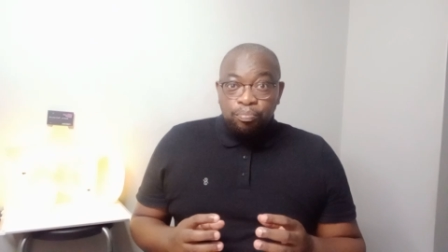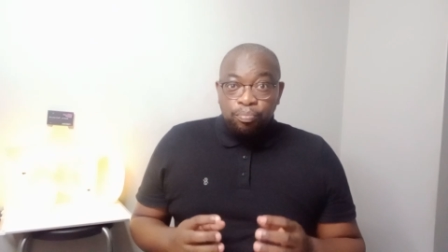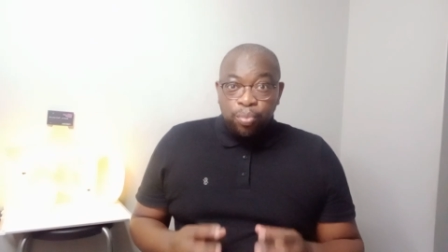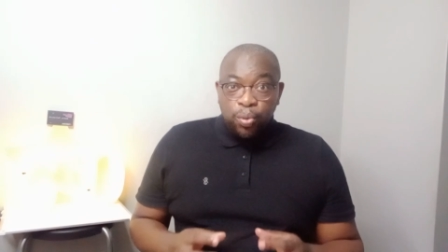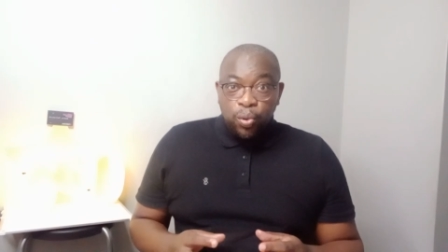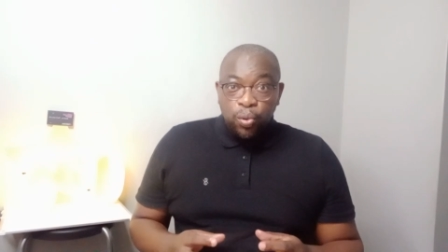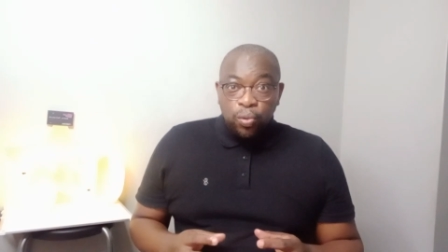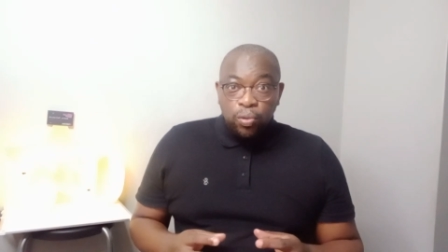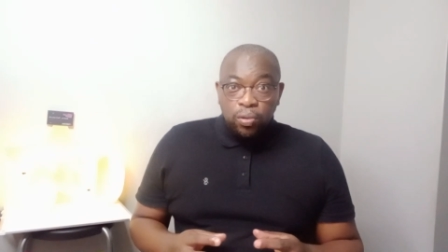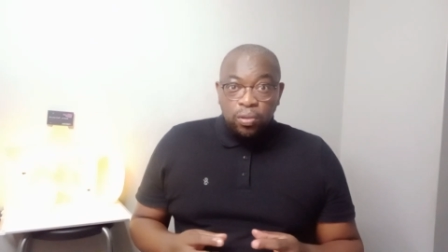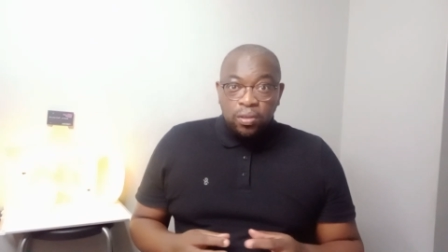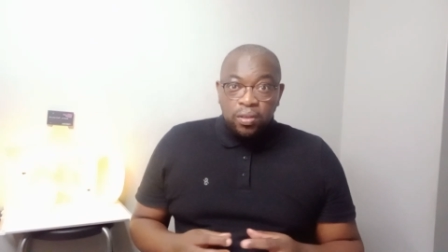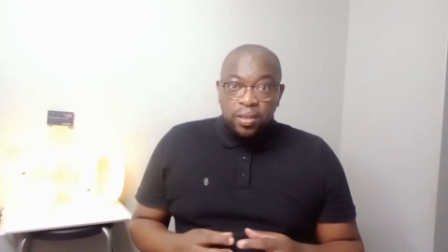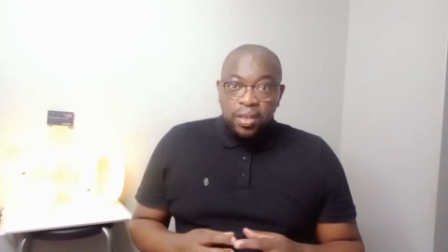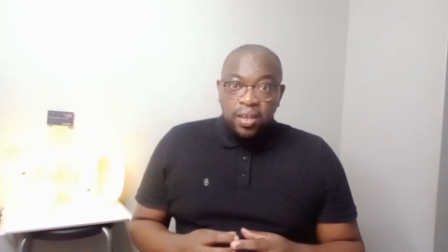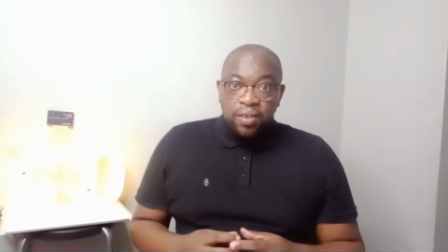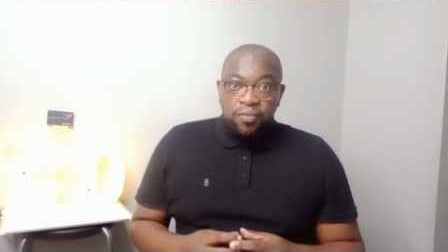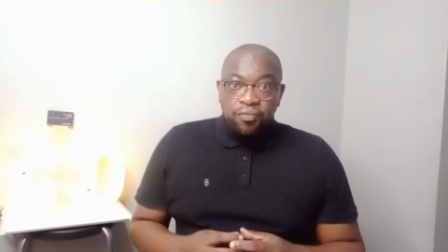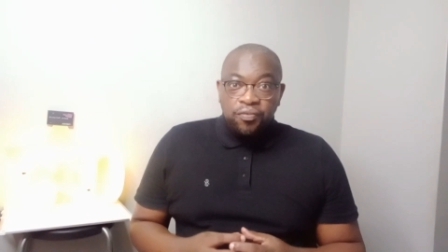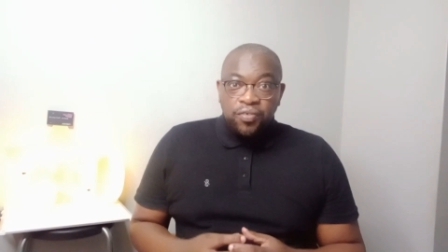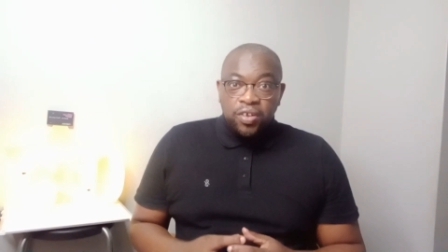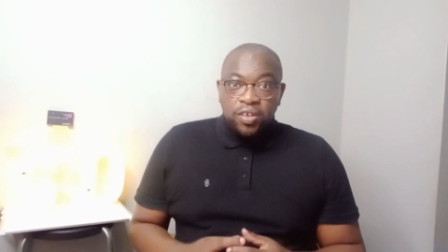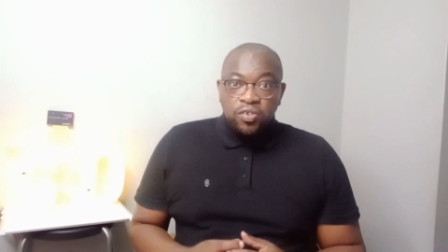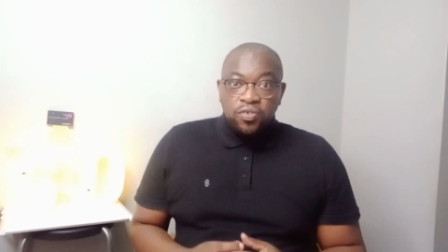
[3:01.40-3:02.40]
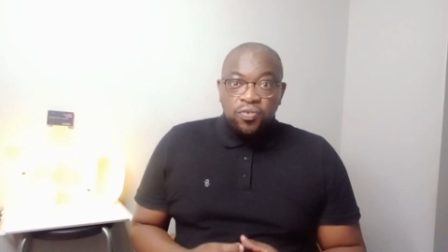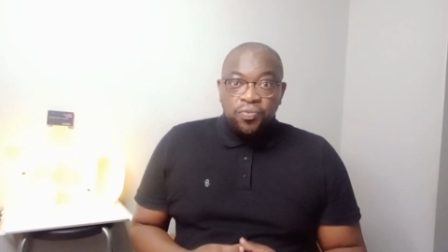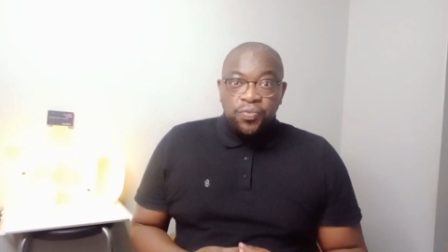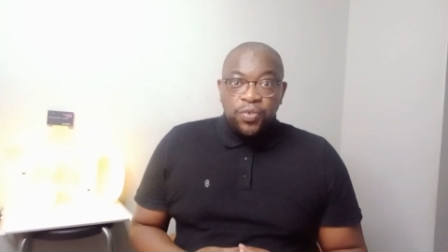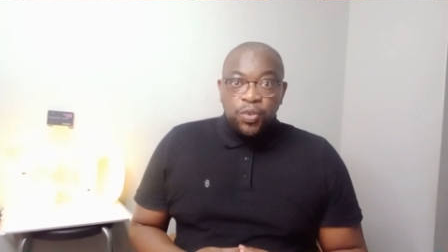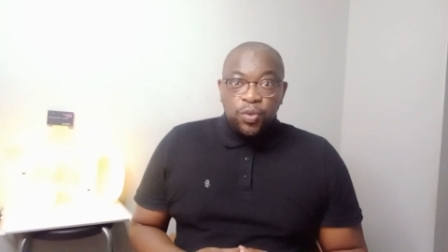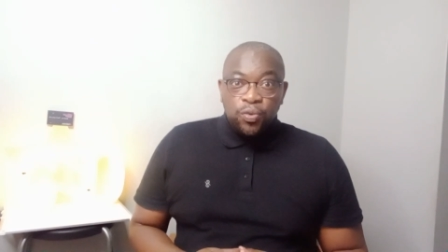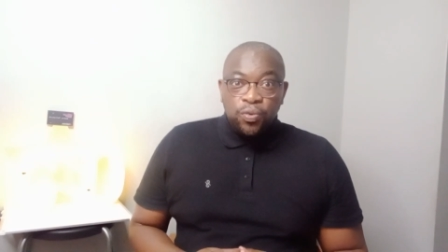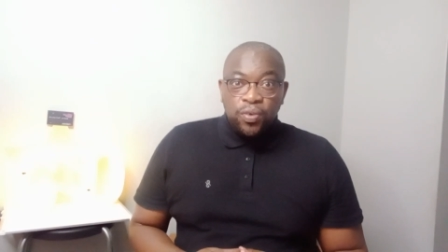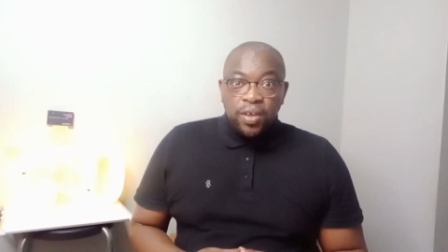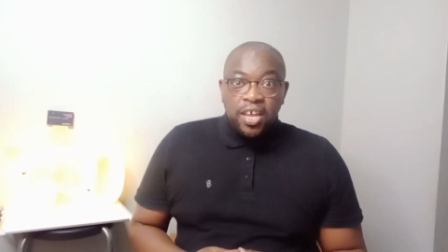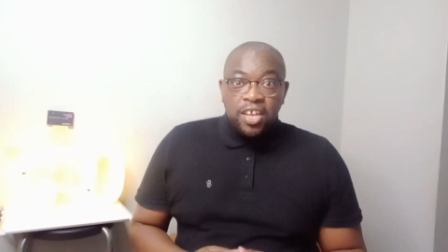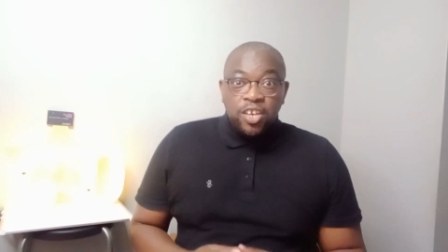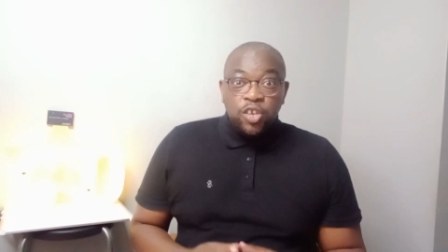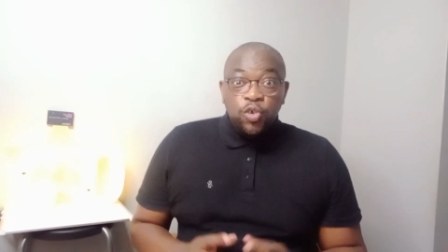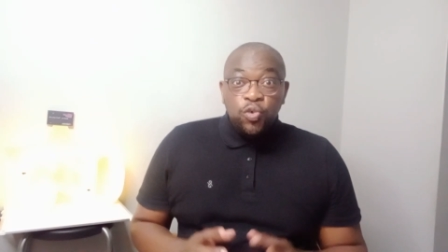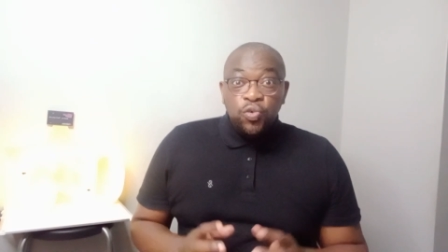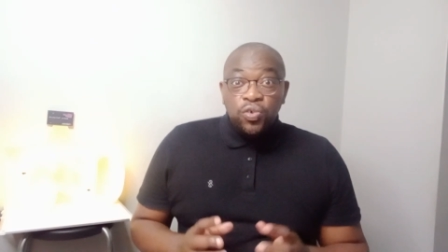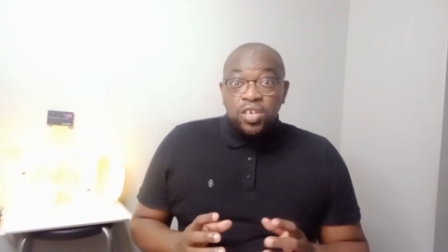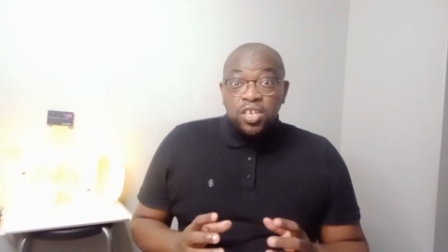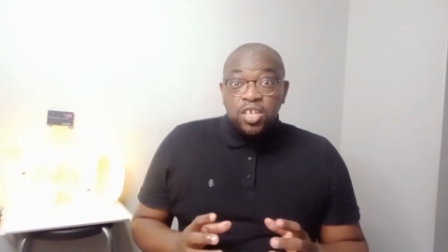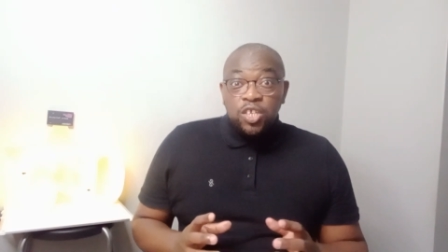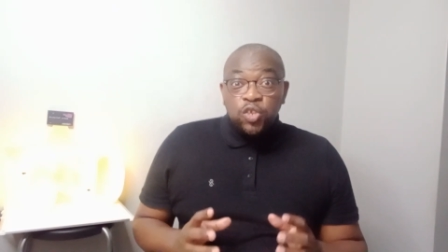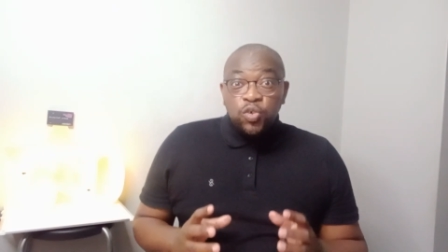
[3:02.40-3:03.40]
a bull in front of you and
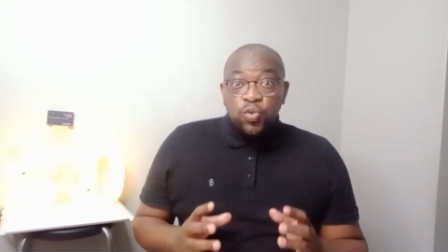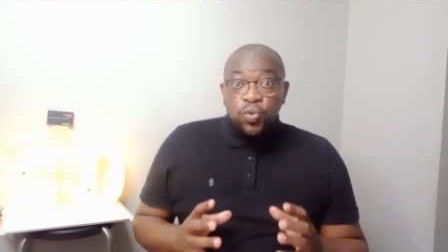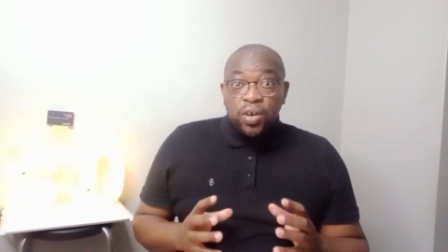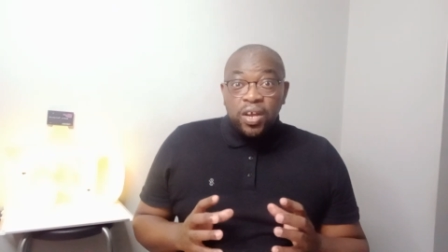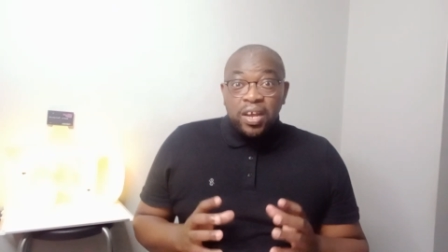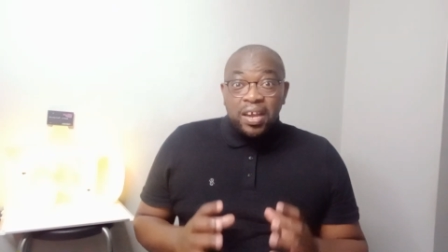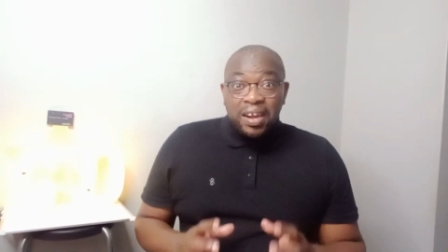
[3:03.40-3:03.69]
you need to